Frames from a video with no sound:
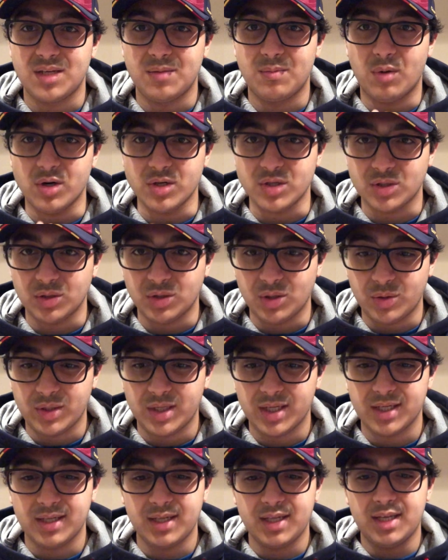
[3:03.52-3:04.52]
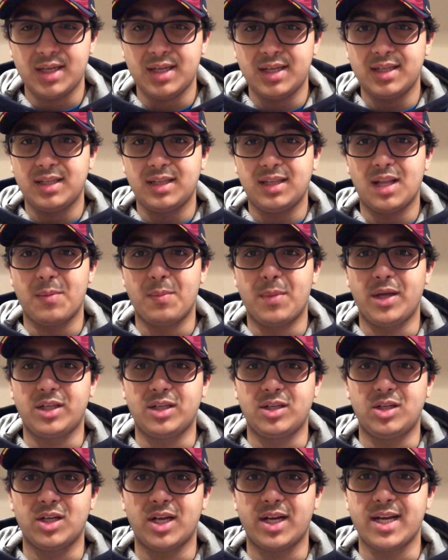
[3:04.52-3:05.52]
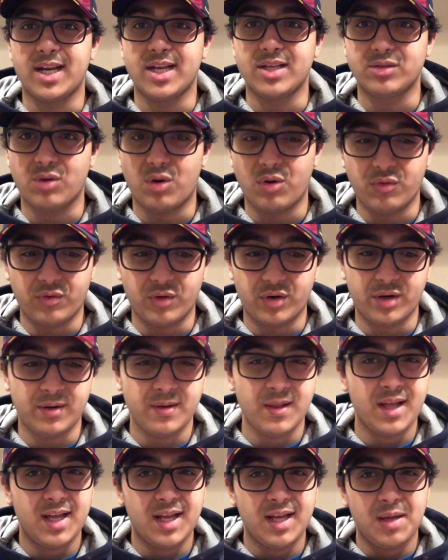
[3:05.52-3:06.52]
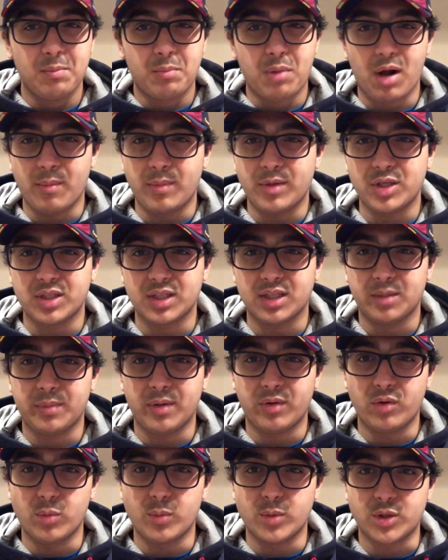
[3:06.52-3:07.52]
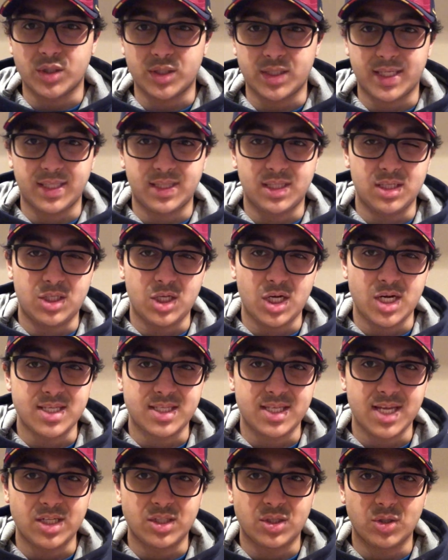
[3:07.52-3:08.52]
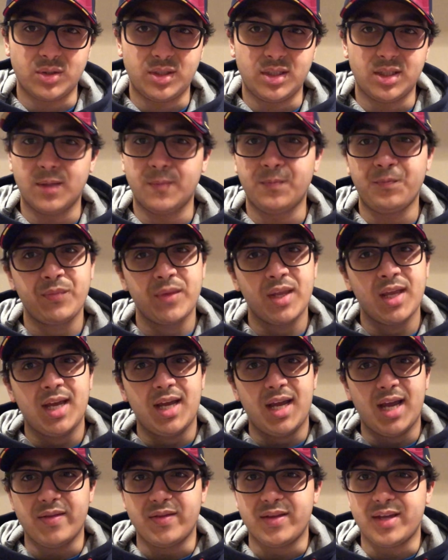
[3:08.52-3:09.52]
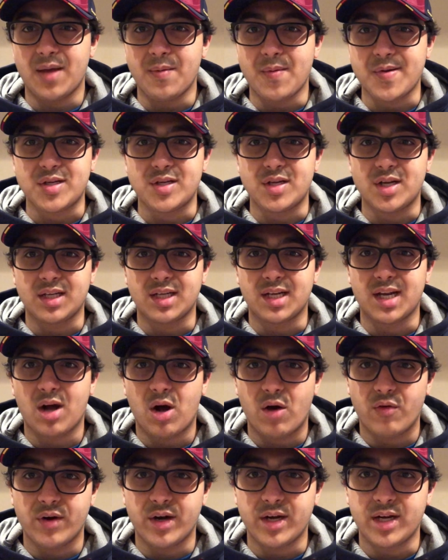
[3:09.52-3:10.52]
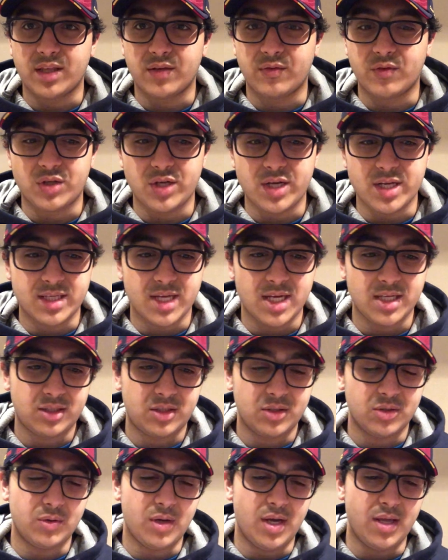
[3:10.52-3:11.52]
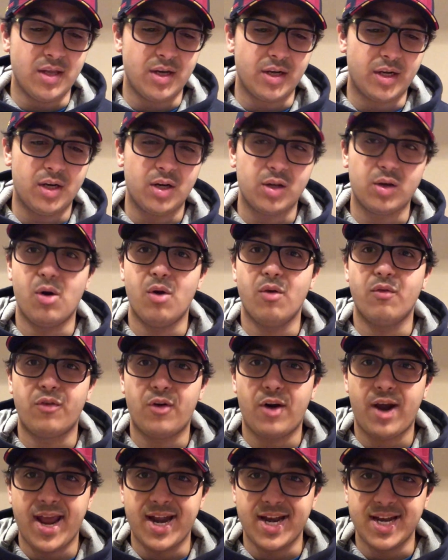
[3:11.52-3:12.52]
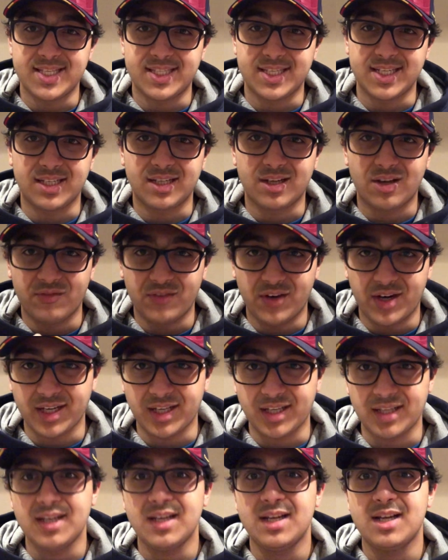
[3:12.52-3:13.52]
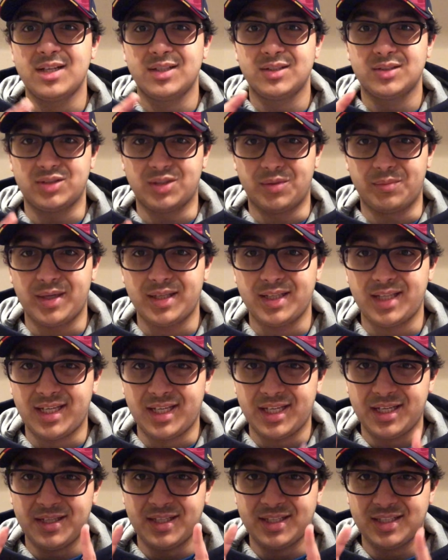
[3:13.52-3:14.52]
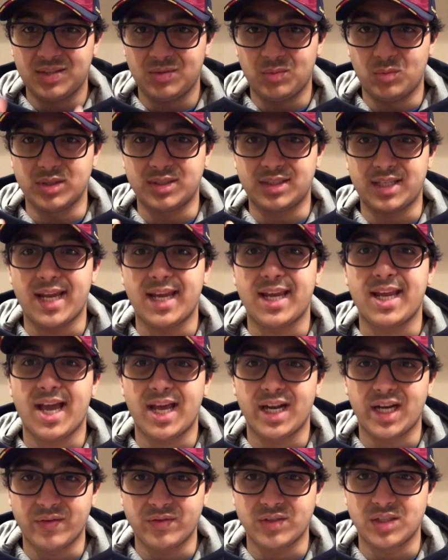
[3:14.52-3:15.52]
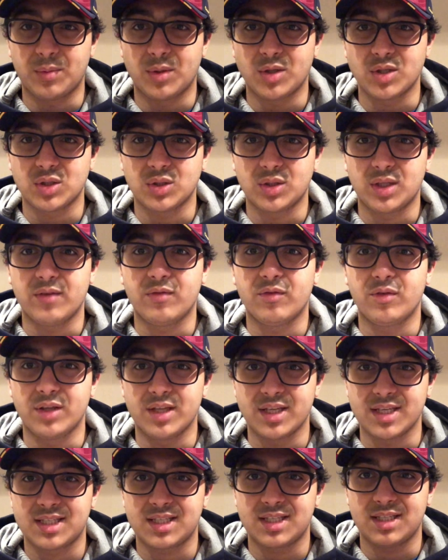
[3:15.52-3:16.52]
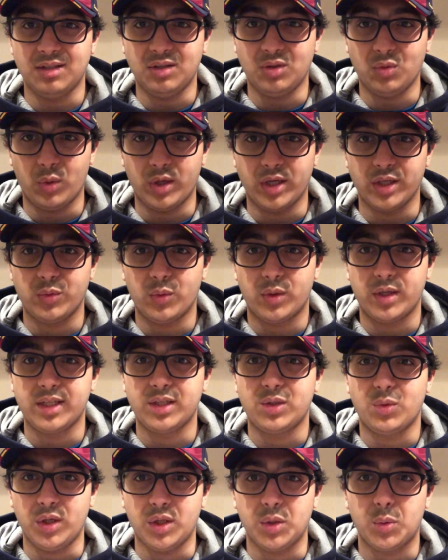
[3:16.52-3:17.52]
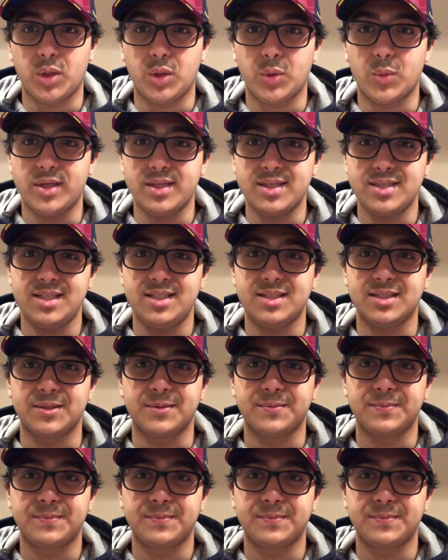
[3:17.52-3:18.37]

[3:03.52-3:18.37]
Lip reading: Barcelona. Dembele to United is over. Probably just a little bit rumors just to get the Jadon Sancho deal. And the mentioned United didn't offer anything for Jadon Sancho, and they're going to go for Edinson Cavani. So Dembele will stay at FC Barcelona for this 2020-2021 season.